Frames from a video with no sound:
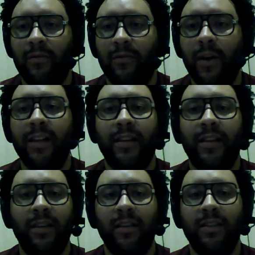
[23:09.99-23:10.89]
why they
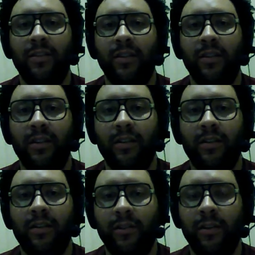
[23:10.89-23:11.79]
need your
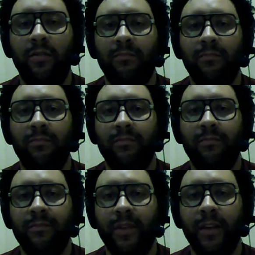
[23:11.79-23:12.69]
help,
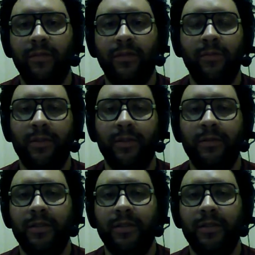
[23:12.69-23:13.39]
if you will.